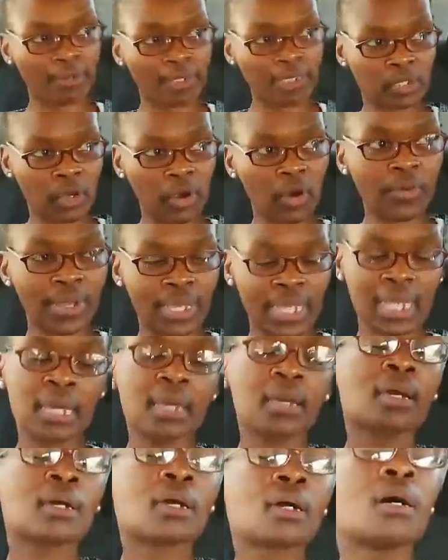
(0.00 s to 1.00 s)
where I was
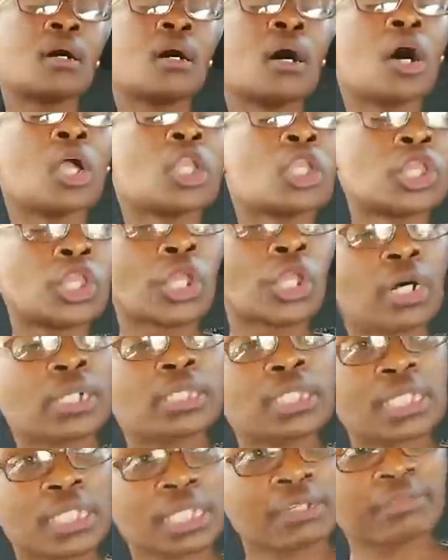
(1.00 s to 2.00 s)
going.
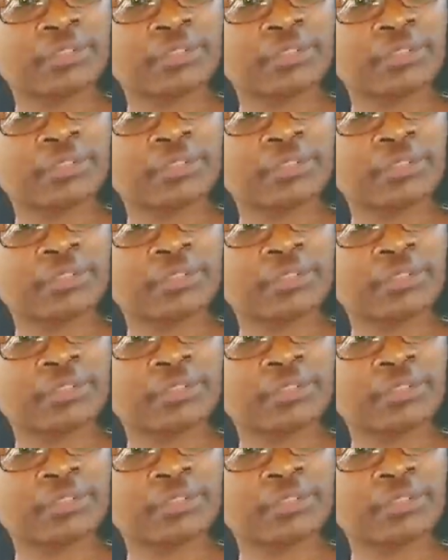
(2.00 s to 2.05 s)
Not